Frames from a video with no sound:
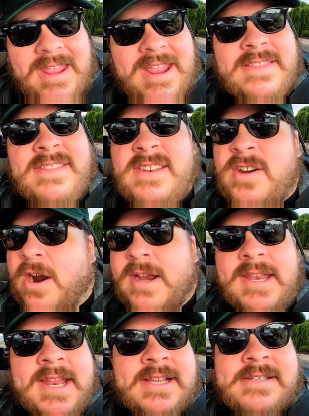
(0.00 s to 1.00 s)
In the
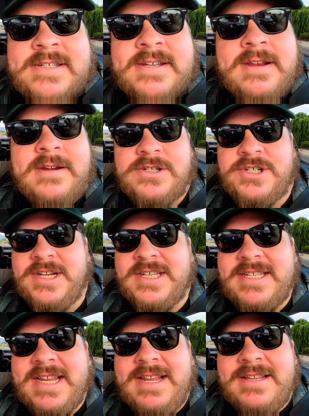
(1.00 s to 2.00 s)
darkness, she
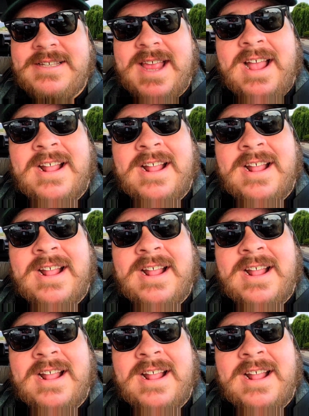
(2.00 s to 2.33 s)
sees a